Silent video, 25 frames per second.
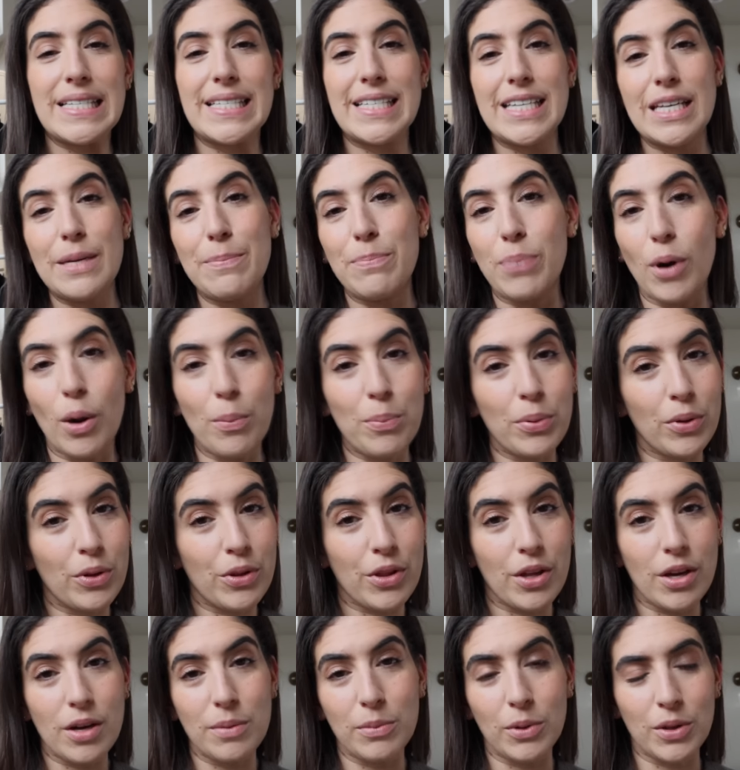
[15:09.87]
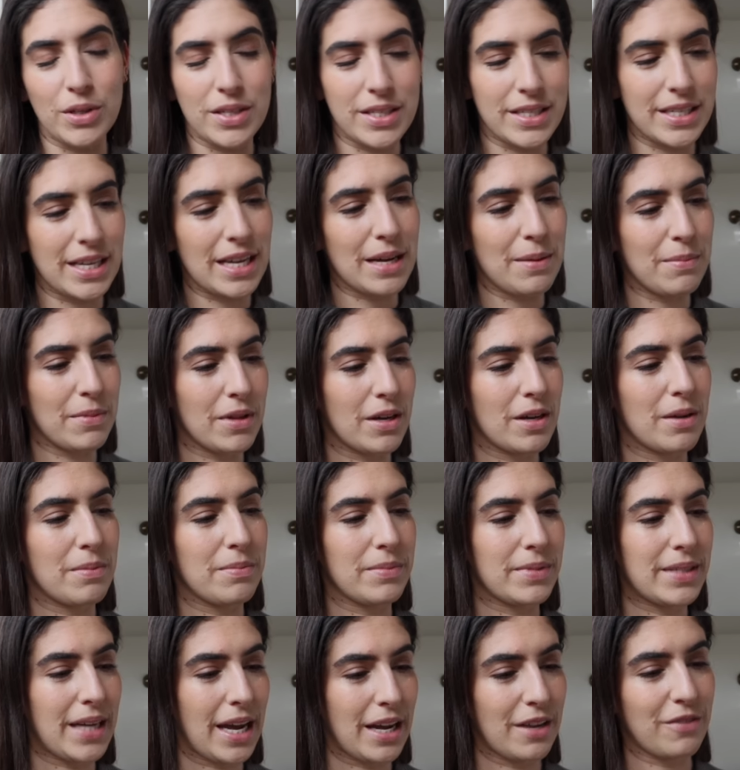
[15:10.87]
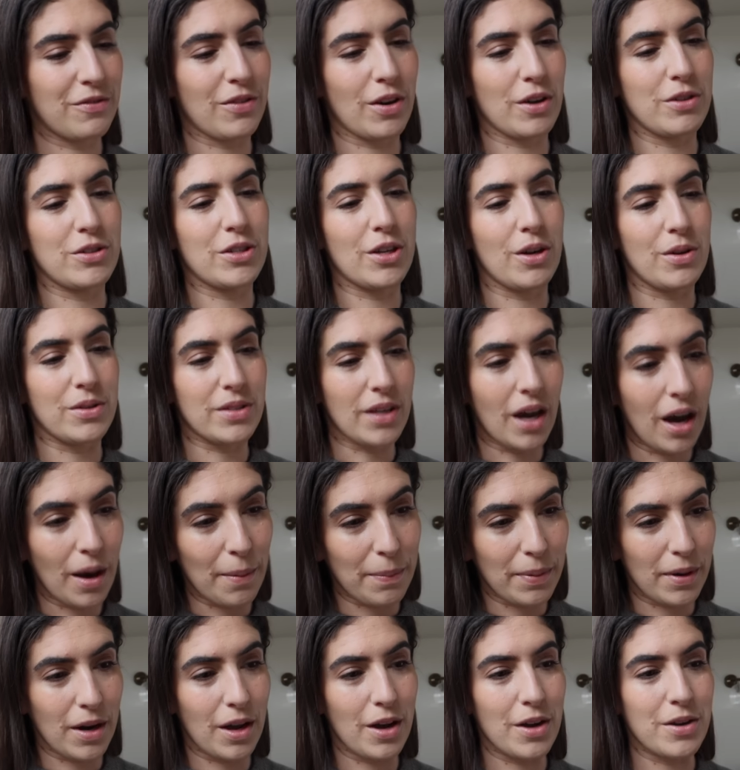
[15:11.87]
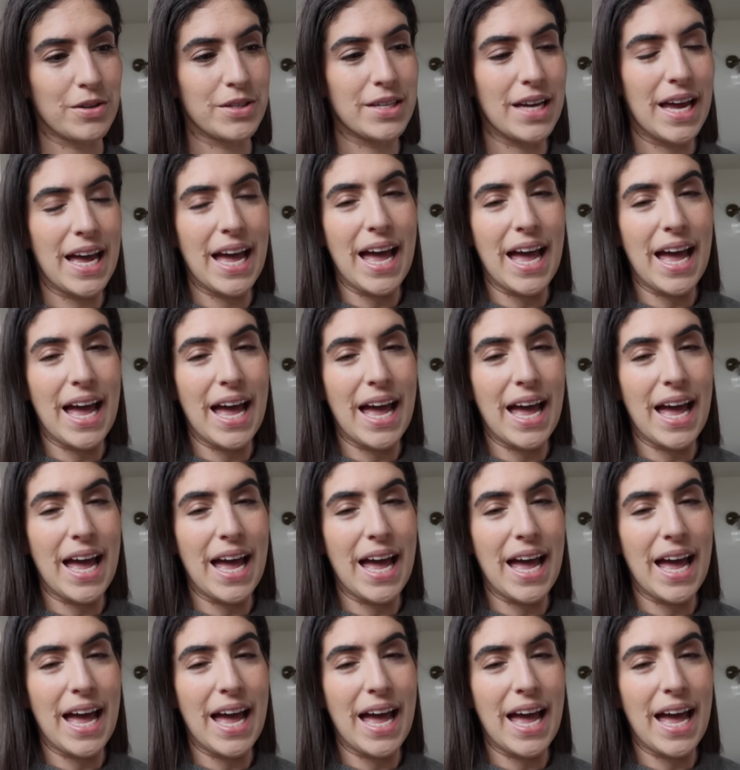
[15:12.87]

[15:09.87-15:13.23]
debobble them or steam them, take photos, upload,